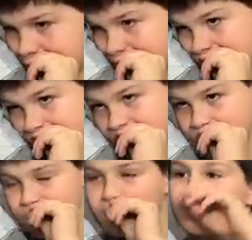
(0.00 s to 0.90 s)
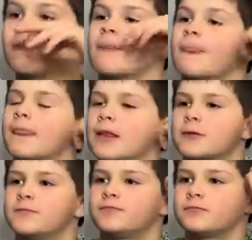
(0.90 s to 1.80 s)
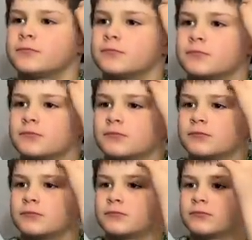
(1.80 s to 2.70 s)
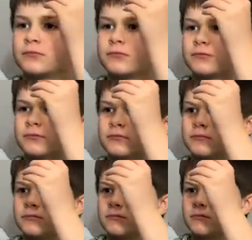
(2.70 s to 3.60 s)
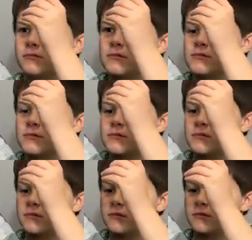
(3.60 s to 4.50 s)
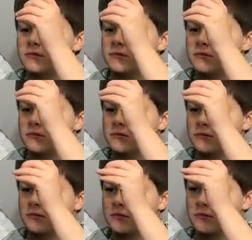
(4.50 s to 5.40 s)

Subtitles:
The person shown says nothing.